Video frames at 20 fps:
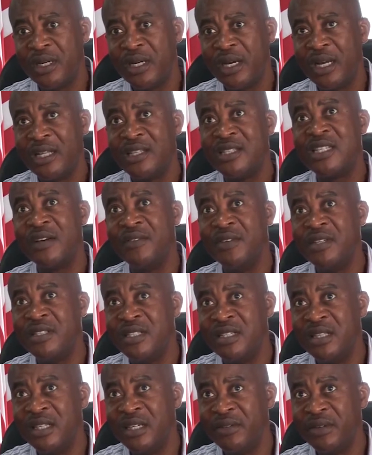and
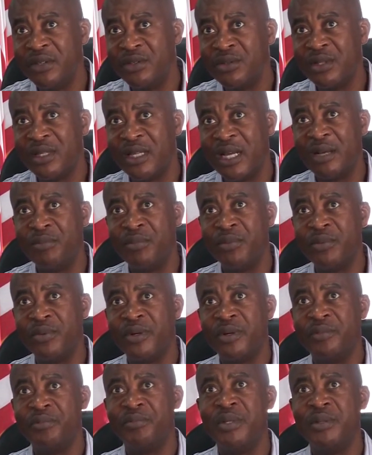service delivery to the
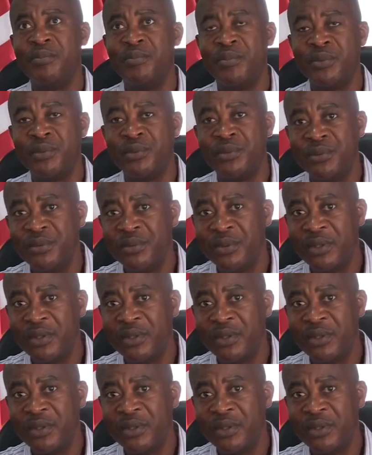Liberian people